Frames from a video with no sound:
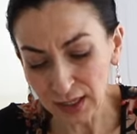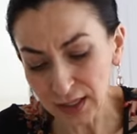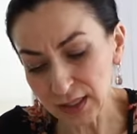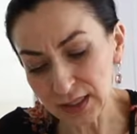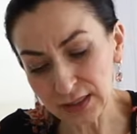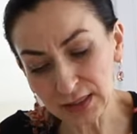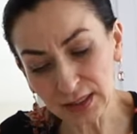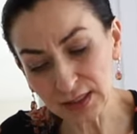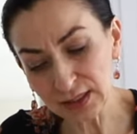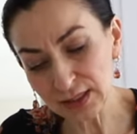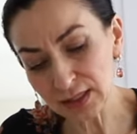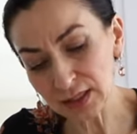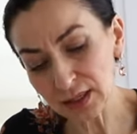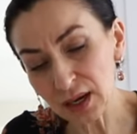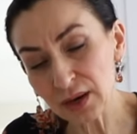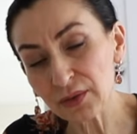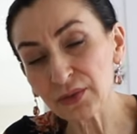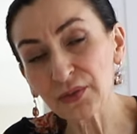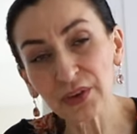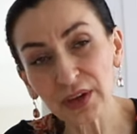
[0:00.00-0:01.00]
because it's
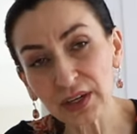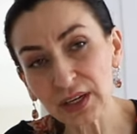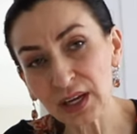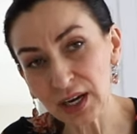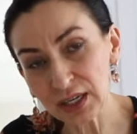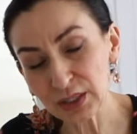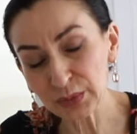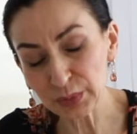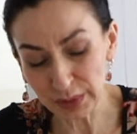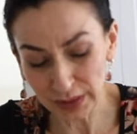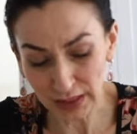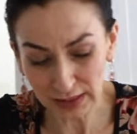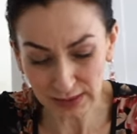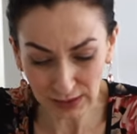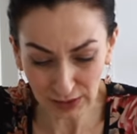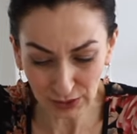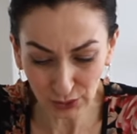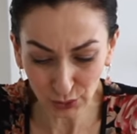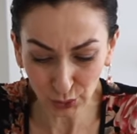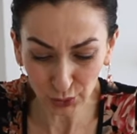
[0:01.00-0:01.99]
a very hard
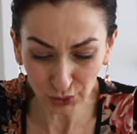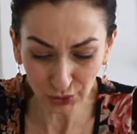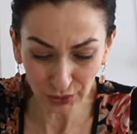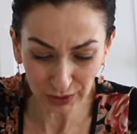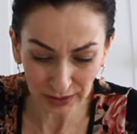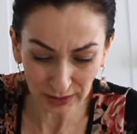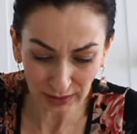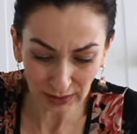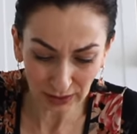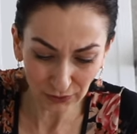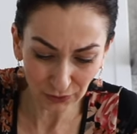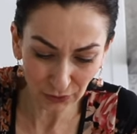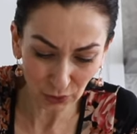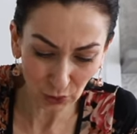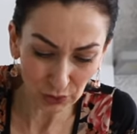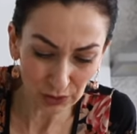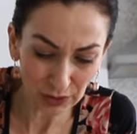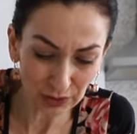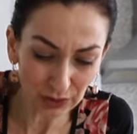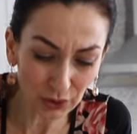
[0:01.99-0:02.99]
process to shred that
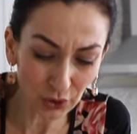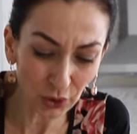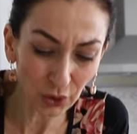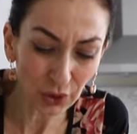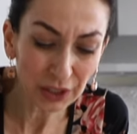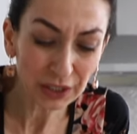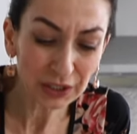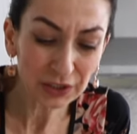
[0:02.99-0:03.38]
frozen dough